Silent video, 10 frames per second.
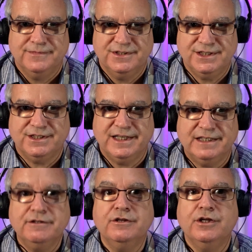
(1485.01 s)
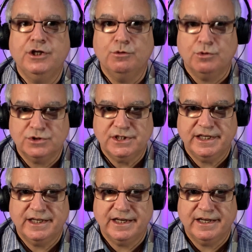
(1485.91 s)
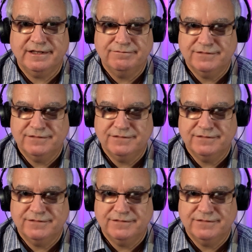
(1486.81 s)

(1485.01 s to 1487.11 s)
Until then, you all take care.